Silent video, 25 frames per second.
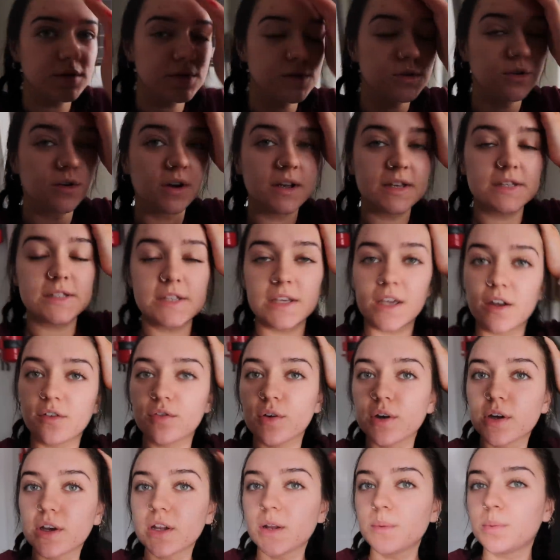go too crazy. I've
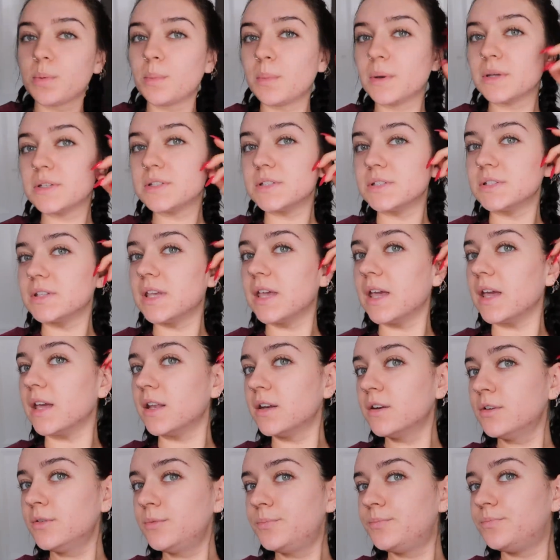woken up my
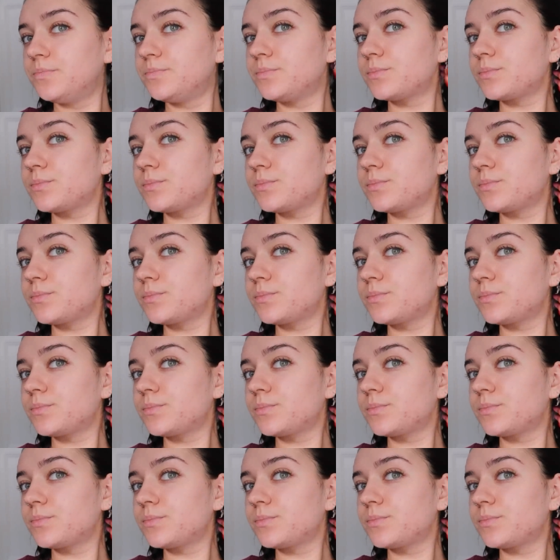skin.